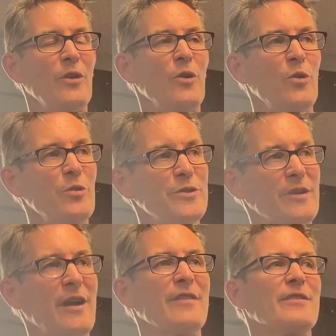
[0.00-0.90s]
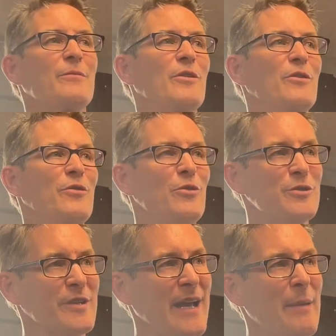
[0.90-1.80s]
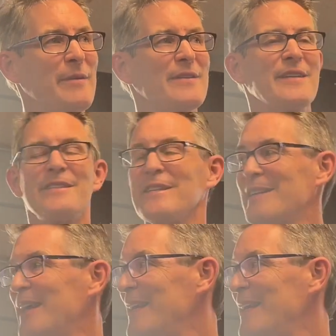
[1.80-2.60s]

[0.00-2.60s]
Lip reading: your customers? Who's your competition?